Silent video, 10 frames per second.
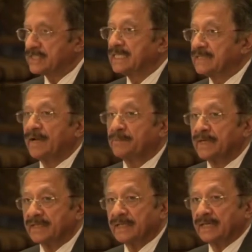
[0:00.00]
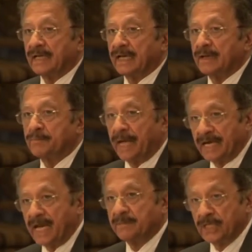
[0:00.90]
development
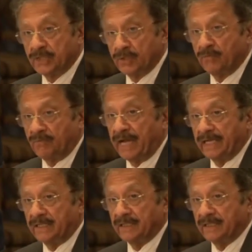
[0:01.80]
paradigm in its own right.